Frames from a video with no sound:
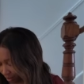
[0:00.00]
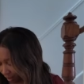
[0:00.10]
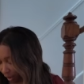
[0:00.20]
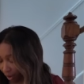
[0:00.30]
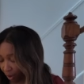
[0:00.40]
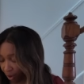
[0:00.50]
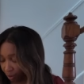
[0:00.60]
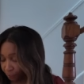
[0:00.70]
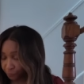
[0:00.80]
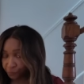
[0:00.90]

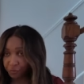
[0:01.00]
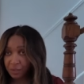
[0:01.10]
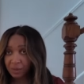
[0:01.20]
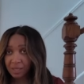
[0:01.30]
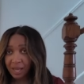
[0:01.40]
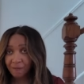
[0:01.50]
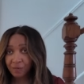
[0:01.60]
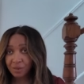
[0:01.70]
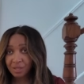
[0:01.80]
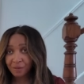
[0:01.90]
Oh, feel that. It
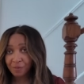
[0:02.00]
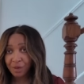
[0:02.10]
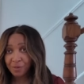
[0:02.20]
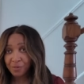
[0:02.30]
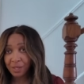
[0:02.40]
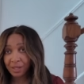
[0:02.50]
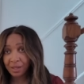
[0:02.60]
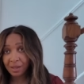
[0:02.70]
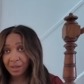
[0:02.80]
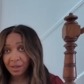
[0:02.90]
feels like
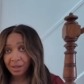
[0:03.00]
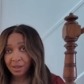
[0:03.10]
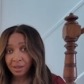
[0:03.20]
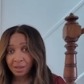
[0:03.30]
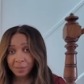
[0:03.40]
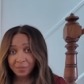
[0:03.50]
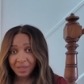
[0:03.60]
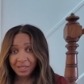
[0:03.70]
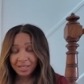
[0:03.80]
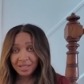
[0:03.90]
velvet.
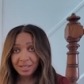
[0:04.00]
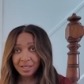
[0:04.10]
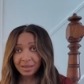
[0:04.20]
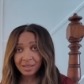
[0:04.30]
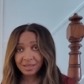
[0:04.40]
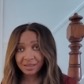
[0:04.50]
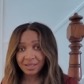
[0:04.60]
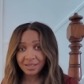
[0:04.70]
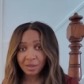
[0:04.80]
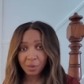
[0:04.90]
Are they seeing this? Can I
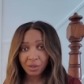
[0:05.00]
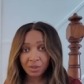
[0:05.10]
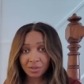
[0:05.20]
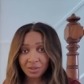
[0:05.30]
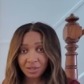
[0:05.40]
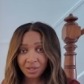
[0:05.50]
see the box?